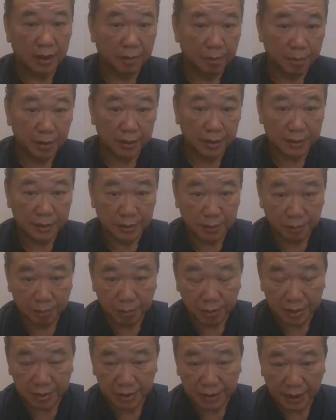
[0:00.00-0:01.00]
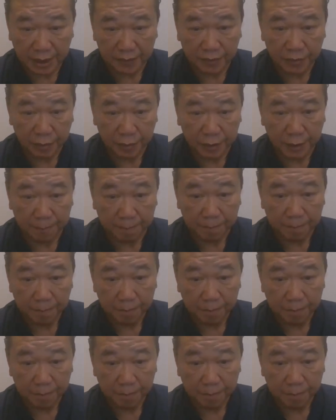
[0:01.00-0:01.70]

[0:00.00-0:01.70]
blood transfusion.